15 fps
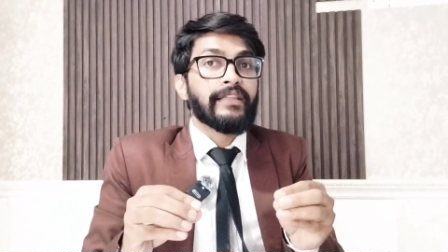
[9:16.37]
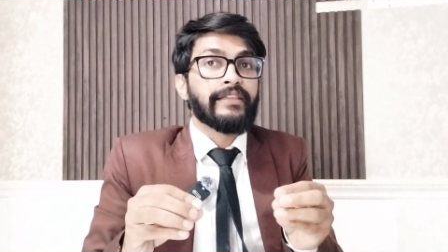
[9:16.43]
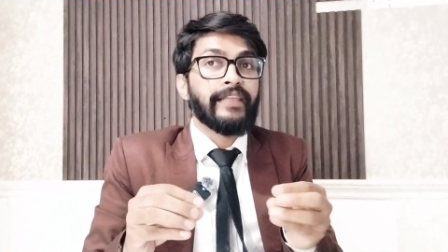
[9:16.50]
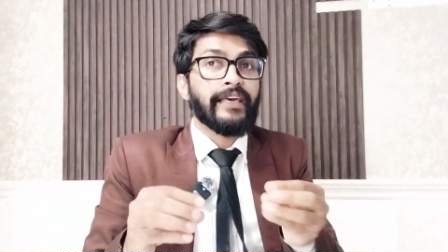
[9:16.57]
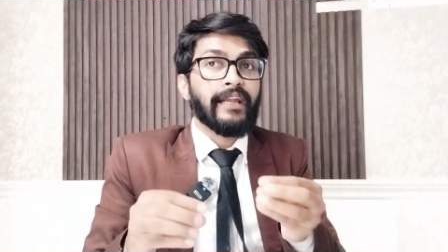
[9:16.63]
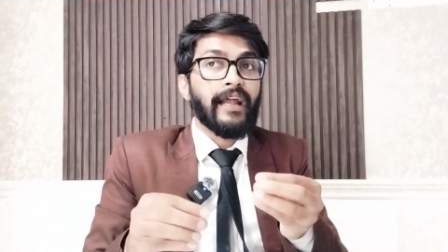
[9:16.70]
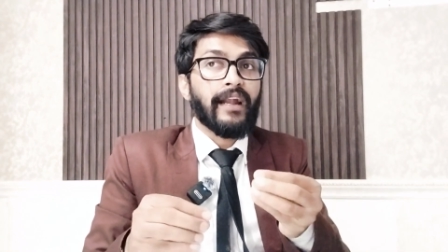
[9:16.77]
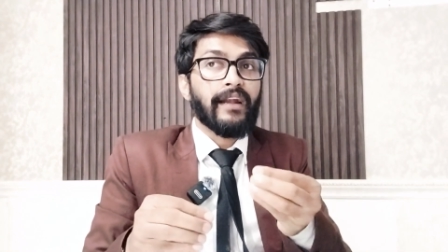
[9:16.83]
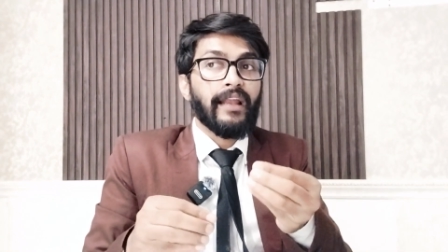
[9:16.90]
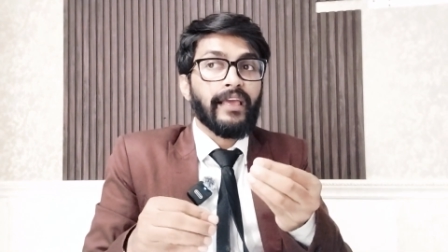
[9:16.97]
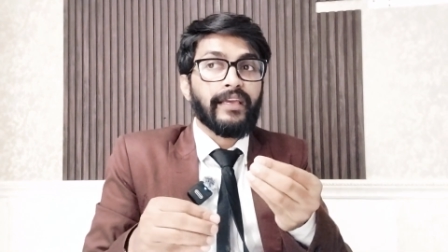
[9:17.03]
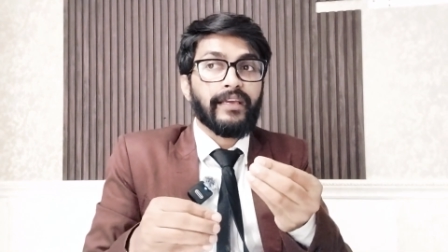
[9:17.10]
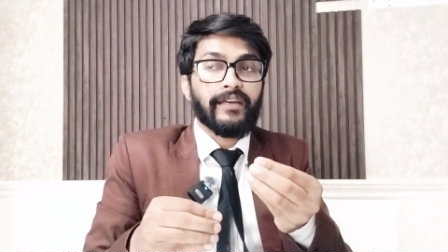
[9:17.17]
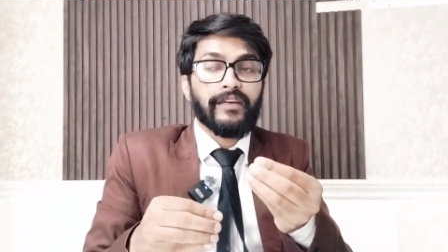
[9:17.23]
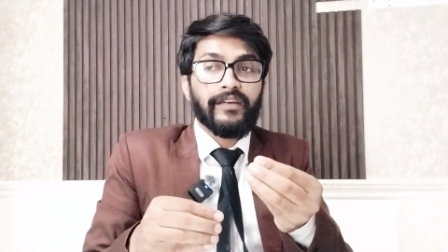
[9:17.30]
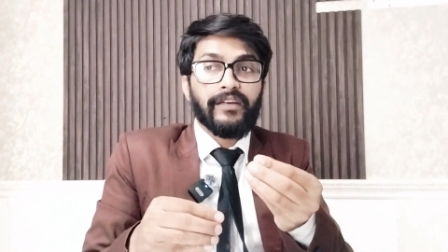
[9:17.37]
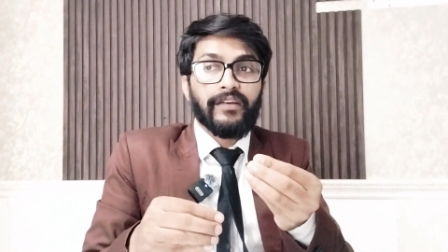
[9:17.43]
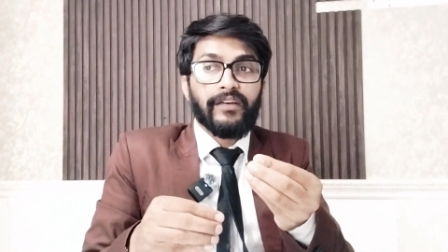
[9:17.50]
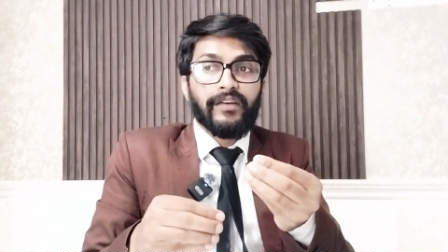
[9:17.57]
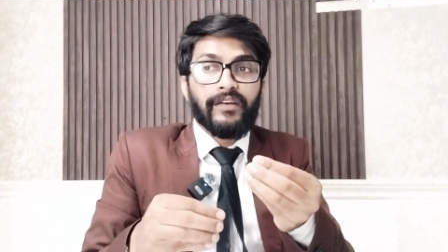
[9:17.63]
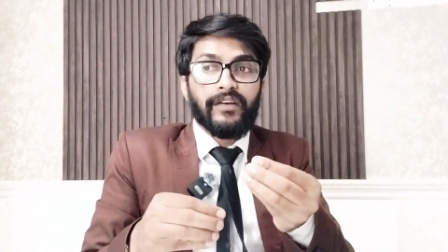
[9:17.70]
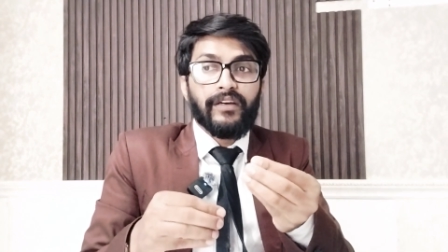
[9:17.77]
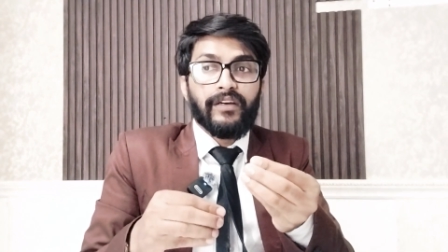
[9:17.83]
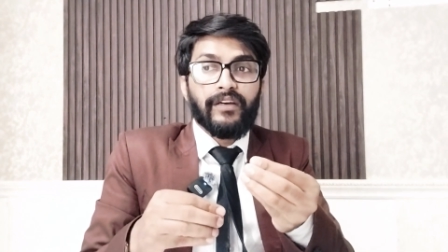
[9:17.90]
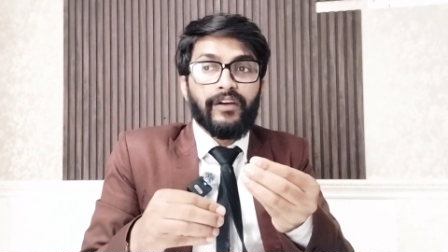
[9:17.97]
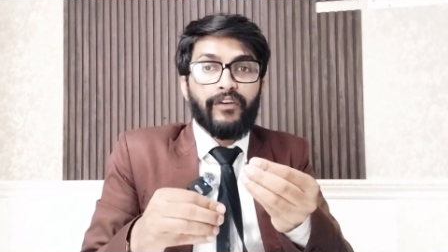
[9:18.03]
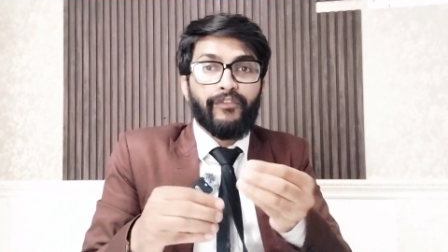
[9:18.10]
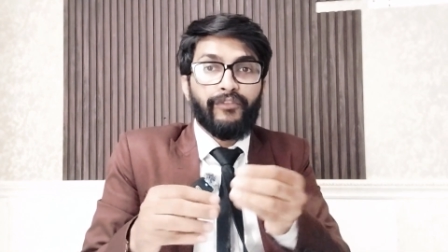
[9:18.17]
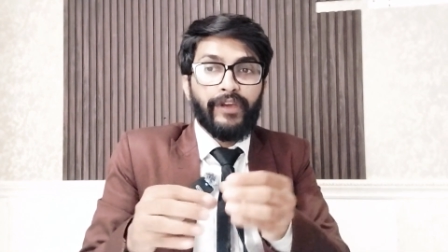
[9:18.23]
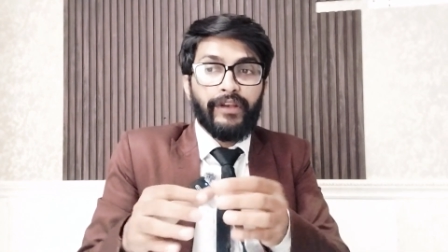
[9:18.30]
There are like
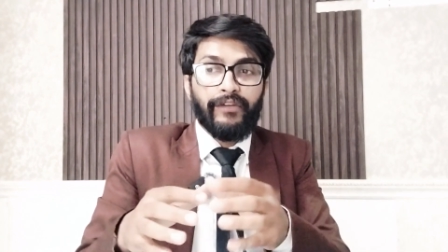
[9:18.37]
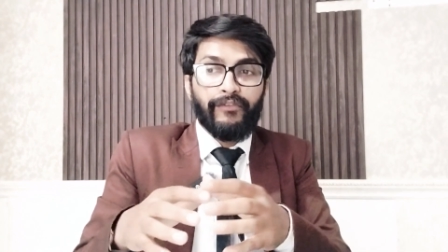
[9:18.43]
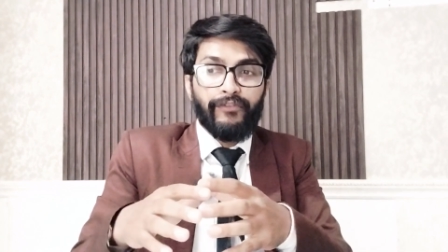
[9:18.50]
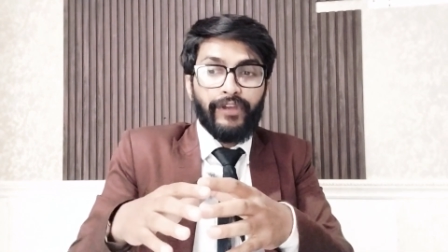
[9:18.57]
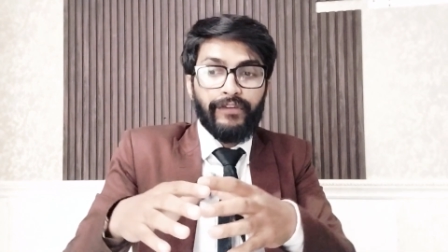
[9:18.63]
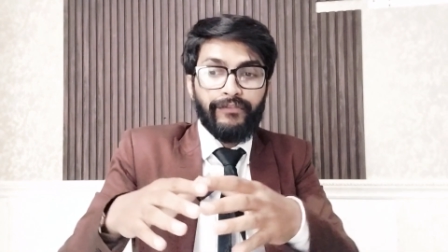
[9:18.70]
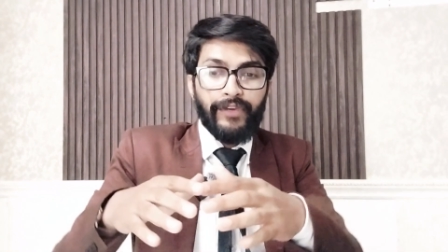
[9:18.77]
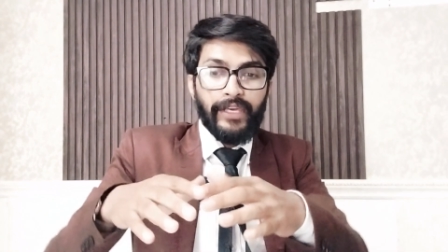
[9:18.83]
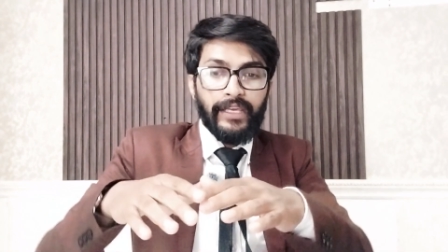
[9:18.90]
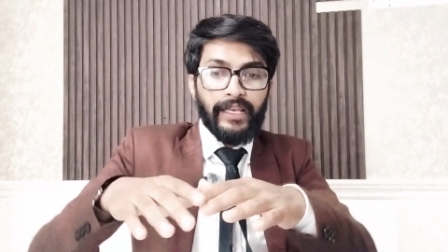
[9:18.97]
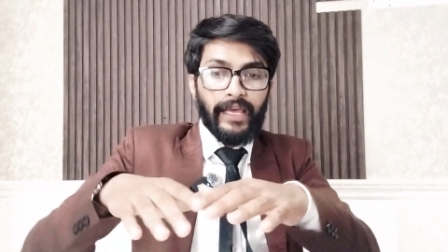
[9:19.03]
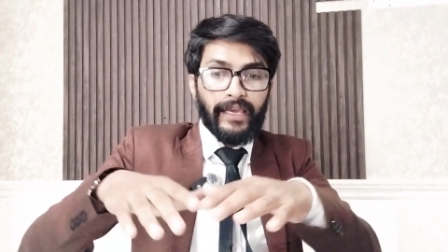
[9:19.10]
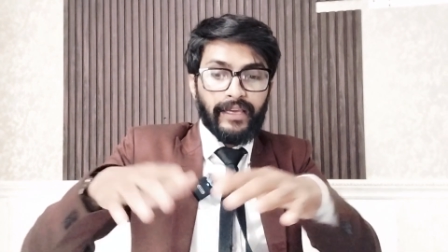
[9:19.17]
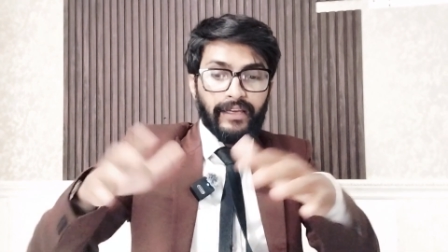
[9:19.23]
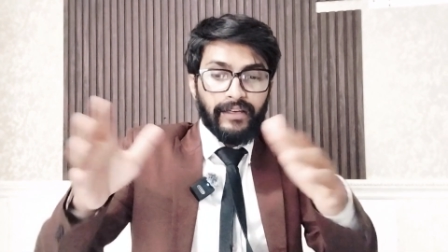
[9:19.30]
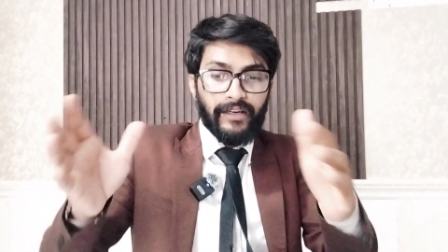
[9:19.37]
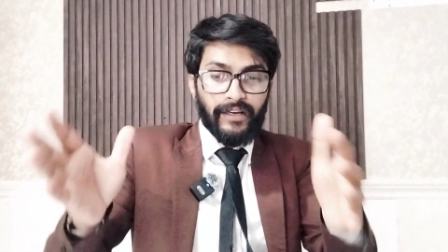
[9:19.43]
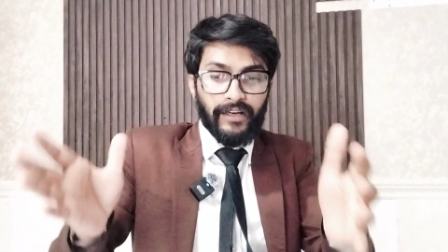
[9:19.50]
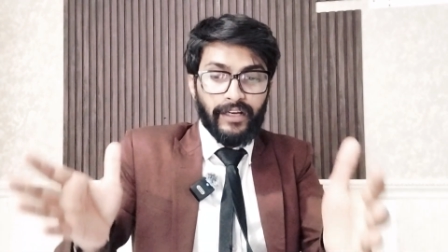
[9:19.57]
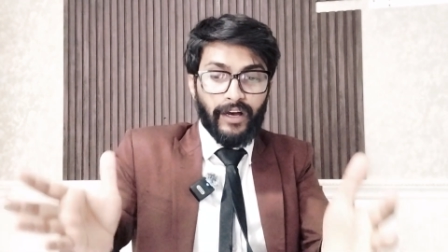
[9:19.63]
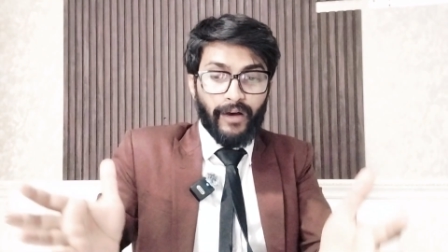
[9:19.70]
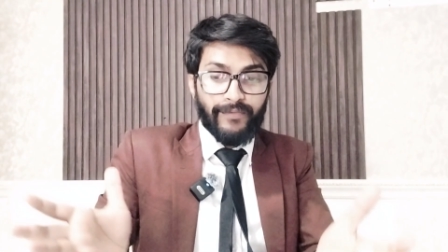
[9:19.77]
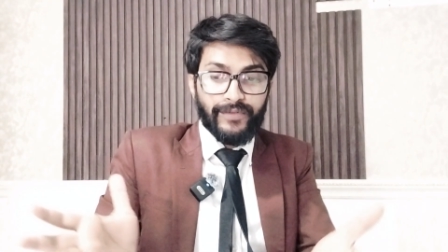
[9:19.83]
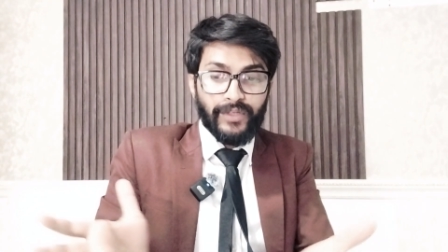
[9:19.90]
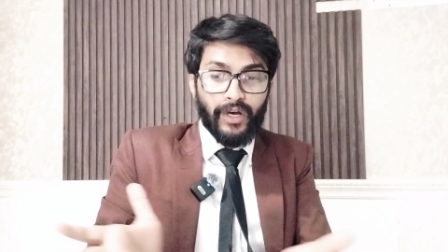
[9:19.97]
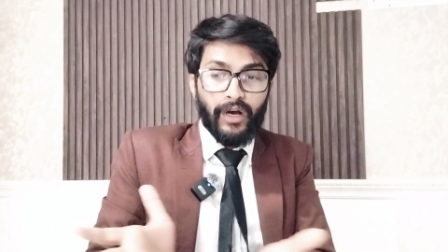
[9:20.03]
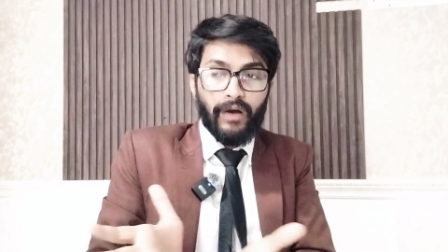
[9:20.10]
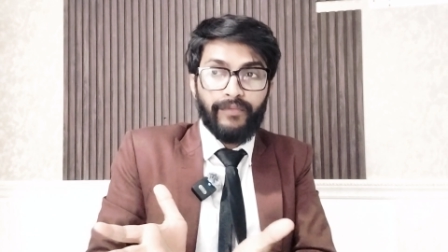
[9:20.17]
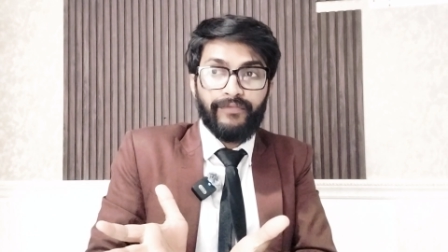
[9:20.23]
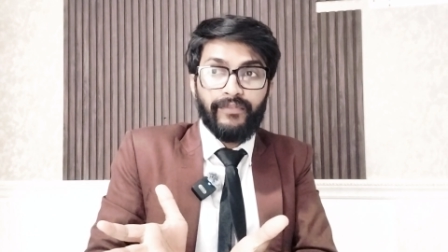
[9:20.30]
when we like
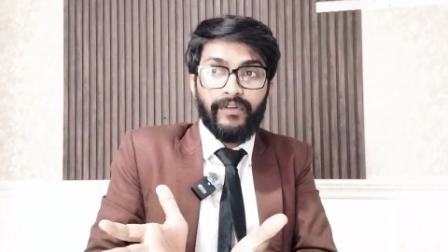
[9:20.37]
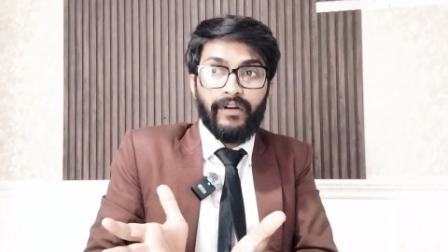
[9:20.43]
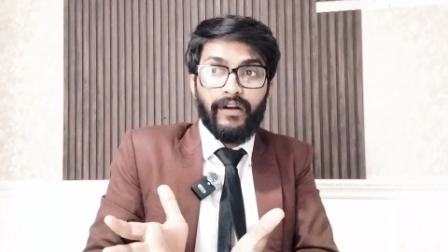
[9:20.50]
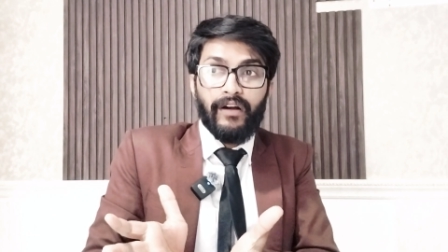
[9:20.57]
absorb